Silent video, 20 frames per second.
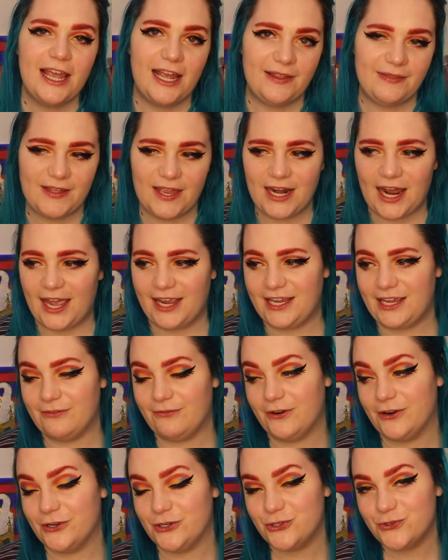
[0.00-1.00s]
and then I
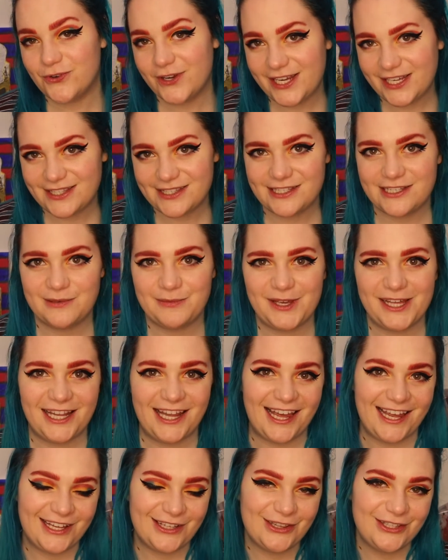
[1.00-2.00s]
give her treats to be
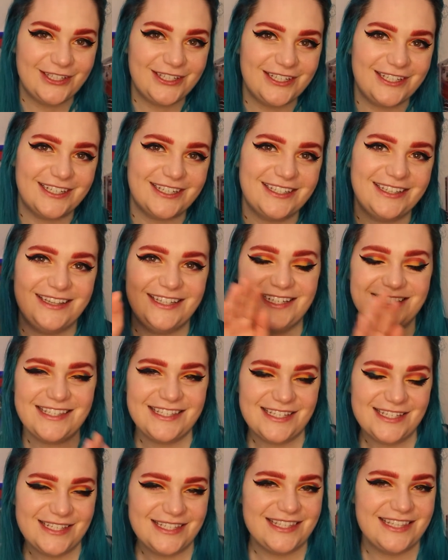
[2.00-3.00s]
like, look,
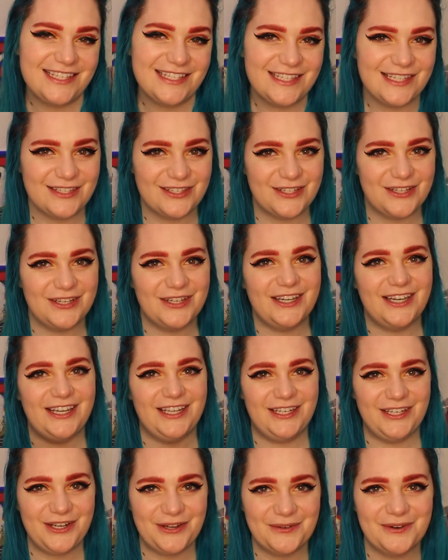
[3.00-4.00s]
this is
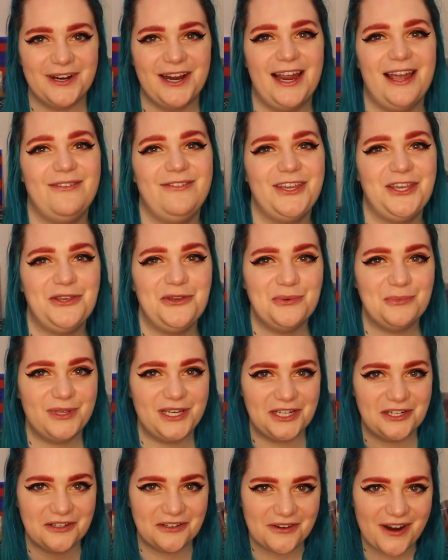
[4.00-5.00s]
good. You are having
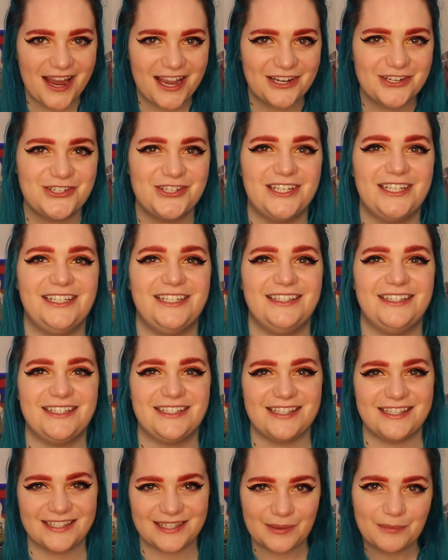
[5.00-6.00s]
human interaction, and
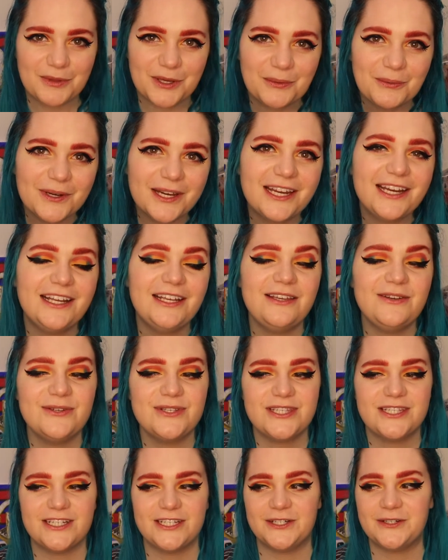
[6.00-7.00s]
this is something we're getting
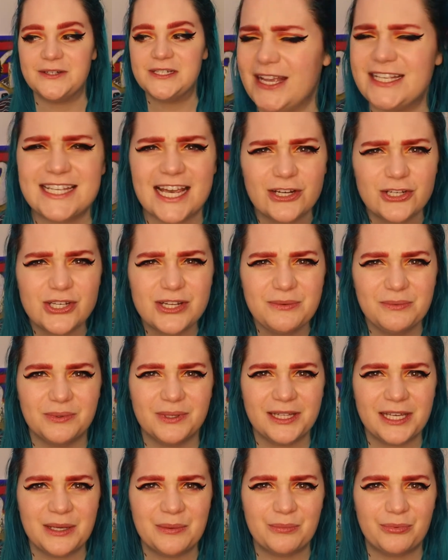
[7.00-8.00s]
used to. It's actually
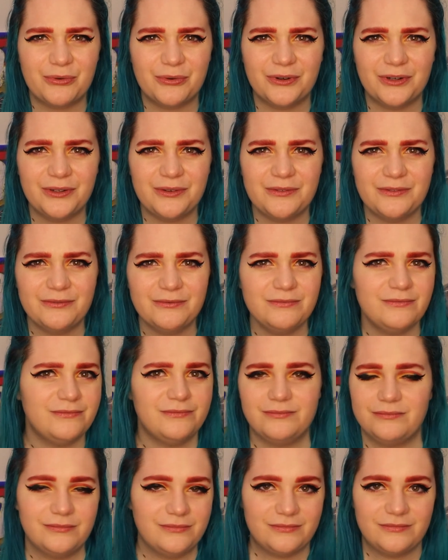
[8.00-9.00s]
really important,
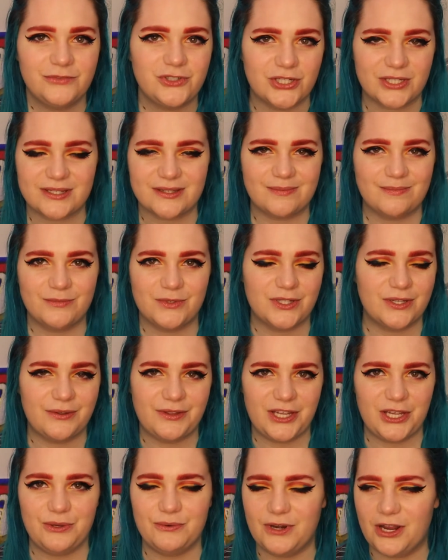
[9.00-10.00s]
just
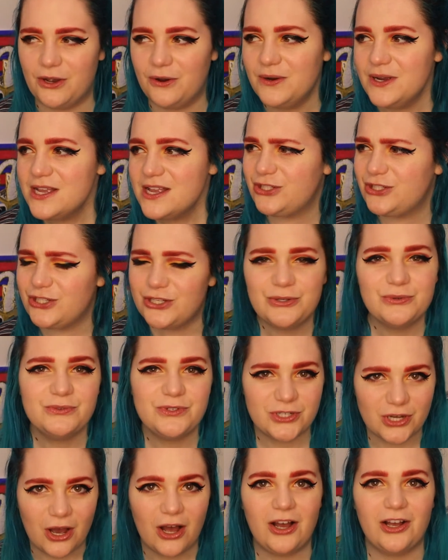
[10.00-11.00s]
so that you know, to
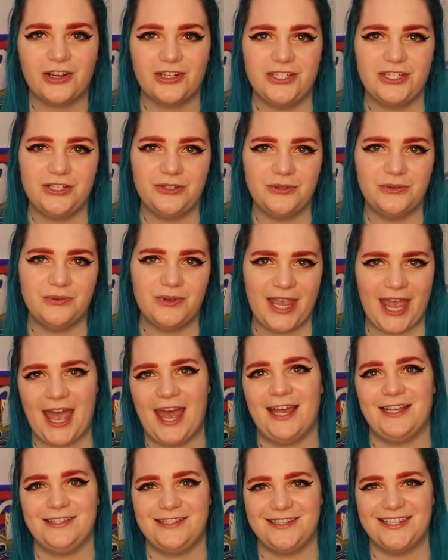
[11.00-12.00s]
talk to
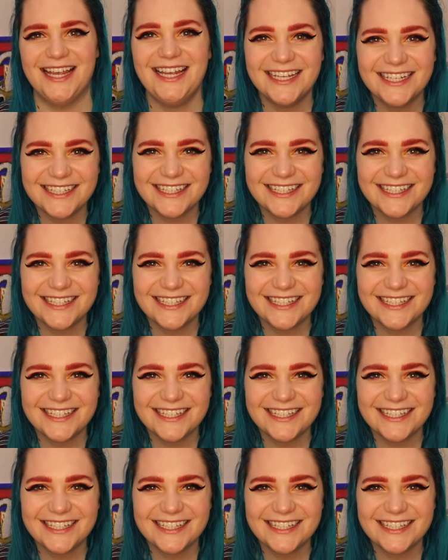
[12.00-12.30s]
cats.